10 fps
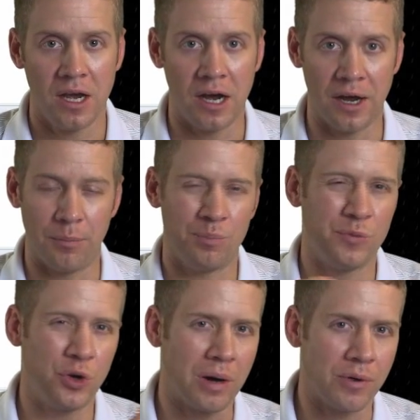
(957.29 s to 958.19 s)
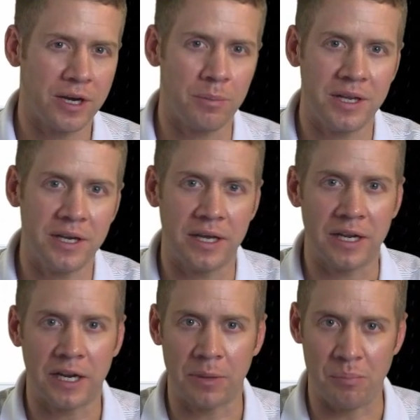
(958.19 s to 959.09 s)
Do I recommend it
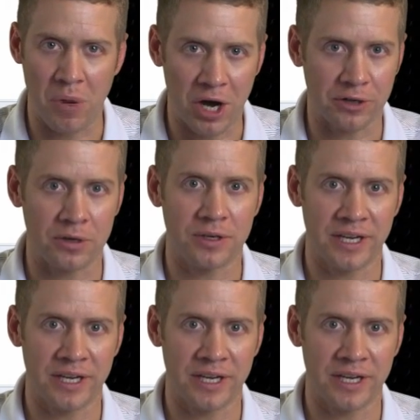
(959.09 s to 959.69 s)
in any modern